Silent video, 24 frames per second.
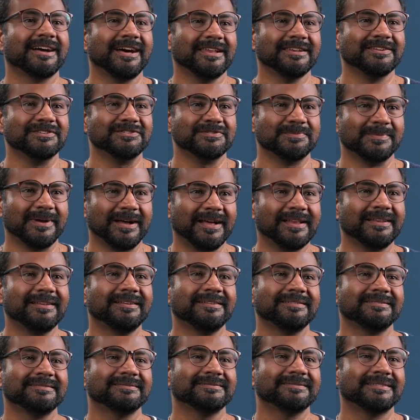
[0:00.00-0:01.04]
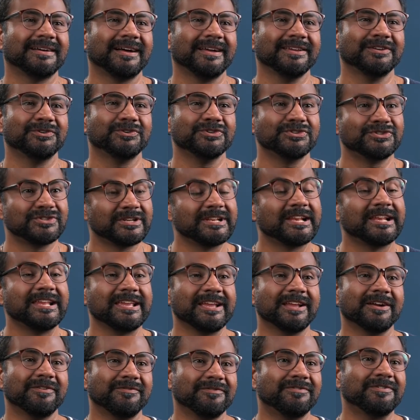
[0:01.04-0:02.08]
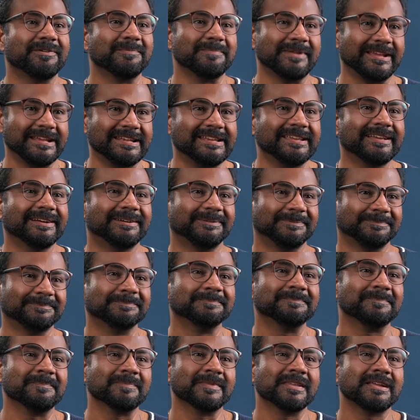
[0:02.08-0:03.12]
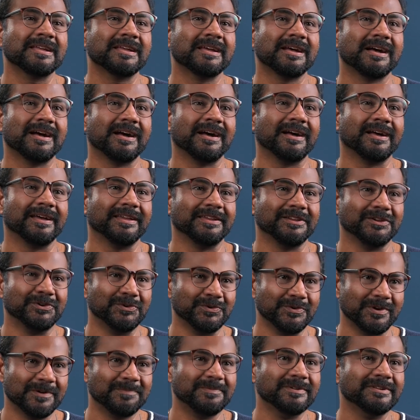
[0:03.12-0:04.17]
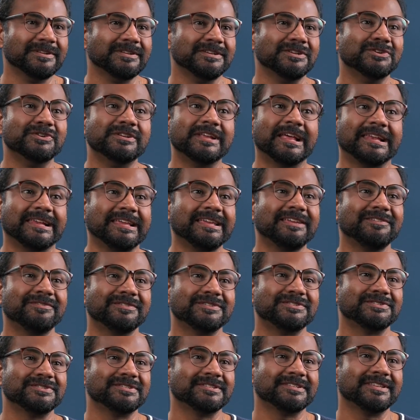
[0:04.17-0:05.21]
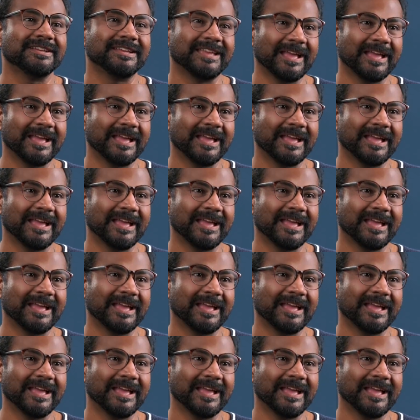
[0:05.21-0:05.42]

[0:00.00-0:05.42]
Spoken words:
Khalid Jamal. I originally come from India. I grew up in New Delhi, which is the